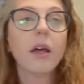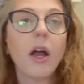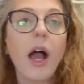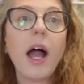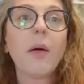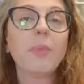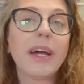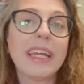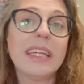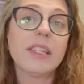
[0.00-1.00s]

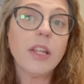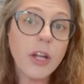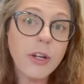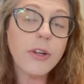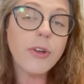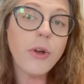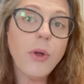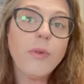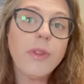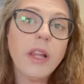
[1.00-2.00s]
But he's learned
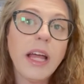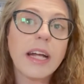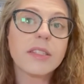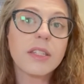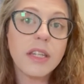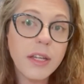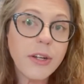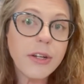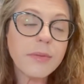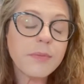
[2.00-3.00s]
over the last
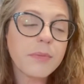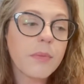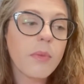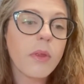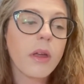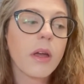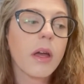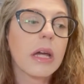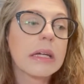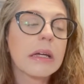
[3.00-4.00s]
year
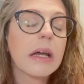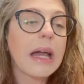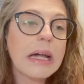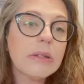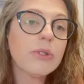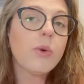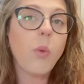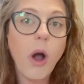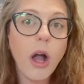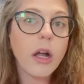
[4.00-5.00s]
how to
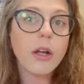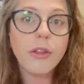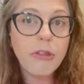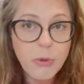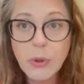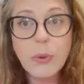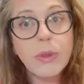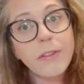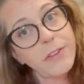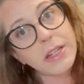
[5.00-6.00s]
walk through
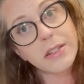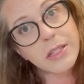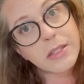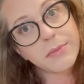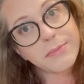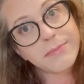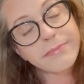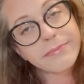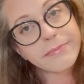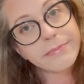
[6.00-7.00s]
the fence.
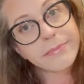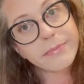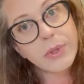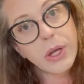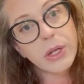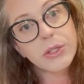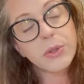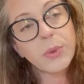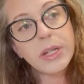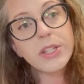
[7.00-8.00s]
So
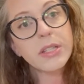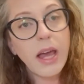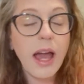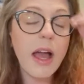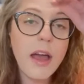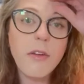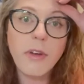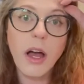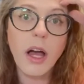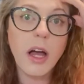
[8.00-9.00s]
we just have
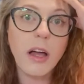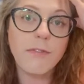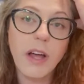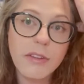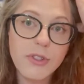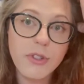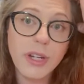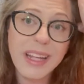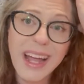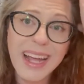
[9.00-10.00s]
a
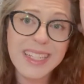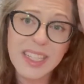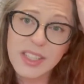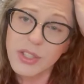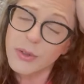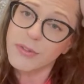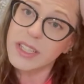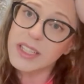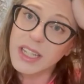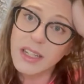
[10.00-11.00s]
5-string high tensile
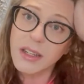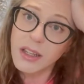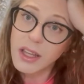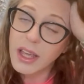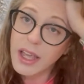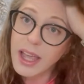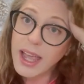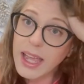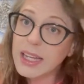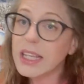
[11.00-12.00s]
fencing,
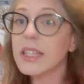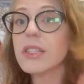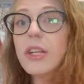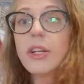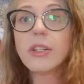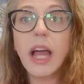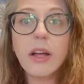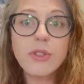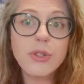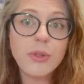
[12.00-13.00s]
and he's learned
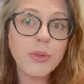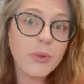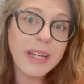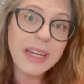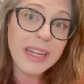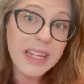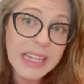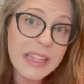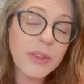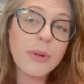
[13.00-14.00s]
how to
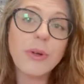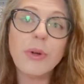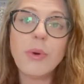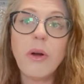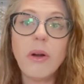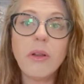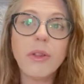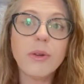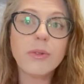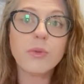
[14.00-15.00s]
get through all
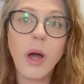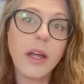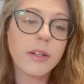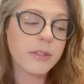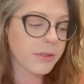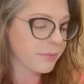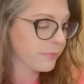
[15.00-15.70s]
those wires